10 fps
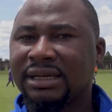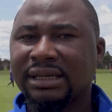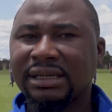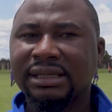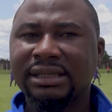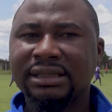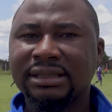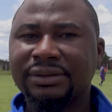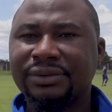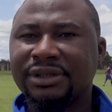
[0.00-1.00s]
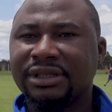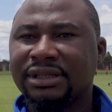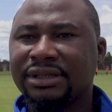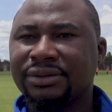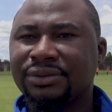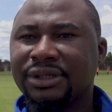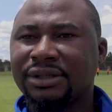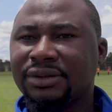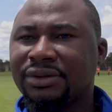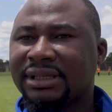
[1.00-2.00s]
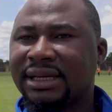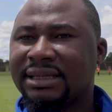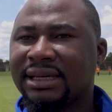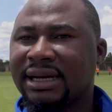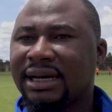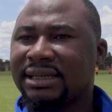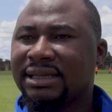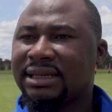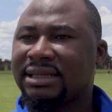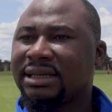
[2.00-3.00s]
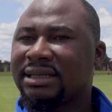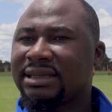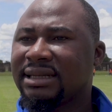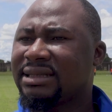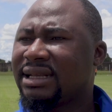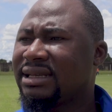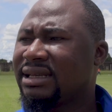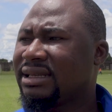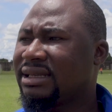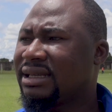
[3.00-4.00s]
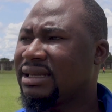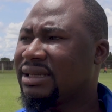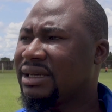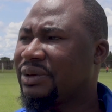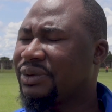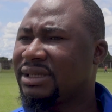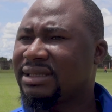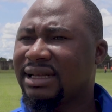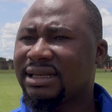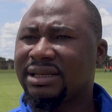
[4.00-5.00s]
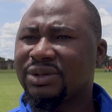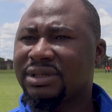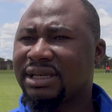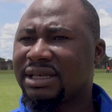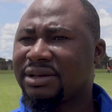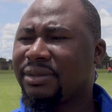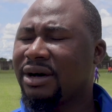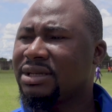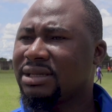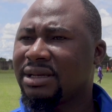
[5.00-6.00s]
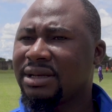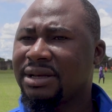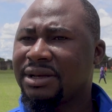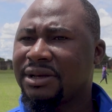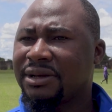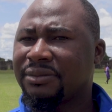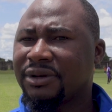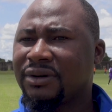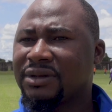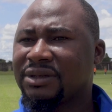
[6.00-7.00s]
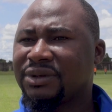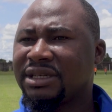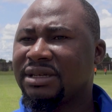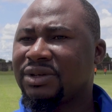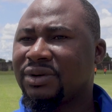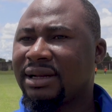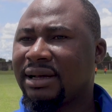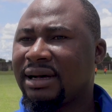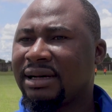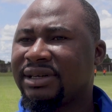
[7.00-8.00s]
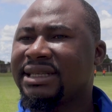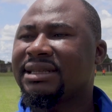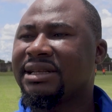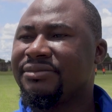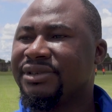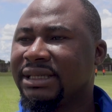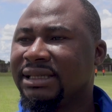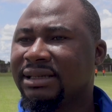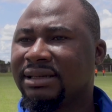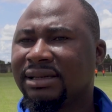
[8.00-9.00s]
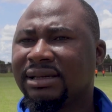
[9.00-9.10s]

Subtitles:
We looked at the cut that he sustained, and then we decided to take him out because we needed to arrest the bleeding.